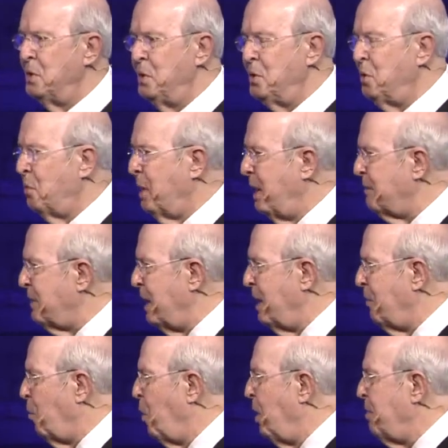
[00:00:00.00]
You don't have to
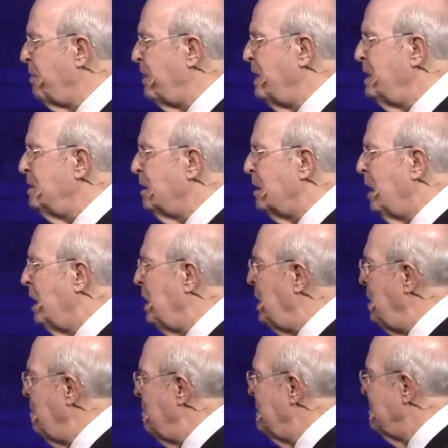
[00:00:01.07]
have one thing to
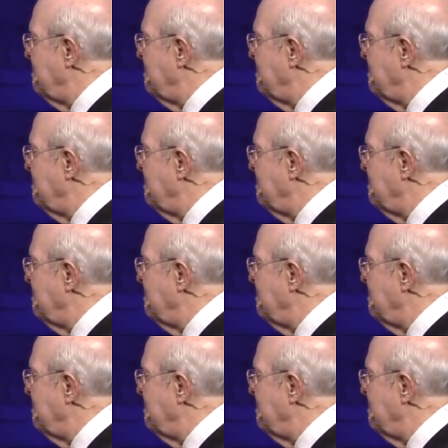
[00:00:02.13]
claim,